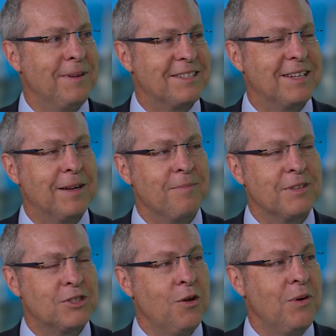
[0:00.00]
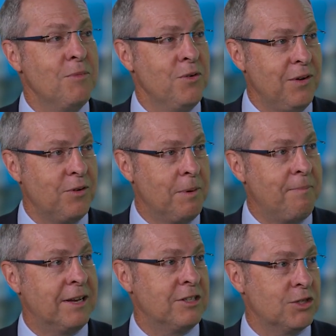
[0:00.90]
that, um, so we're moving from a
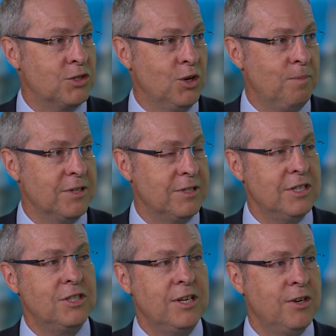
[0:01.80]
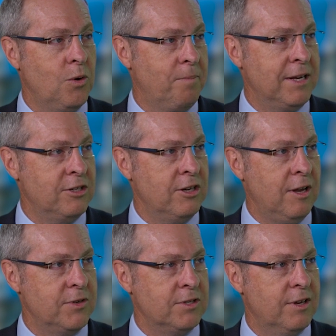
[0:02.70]
budget surplus this year to a budget
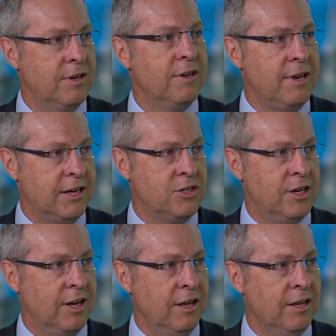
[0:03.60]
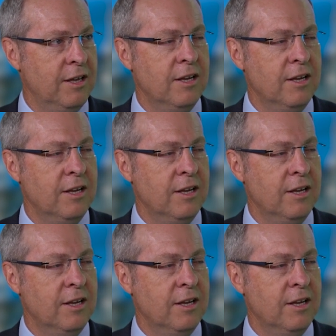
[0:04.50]
deficit next year.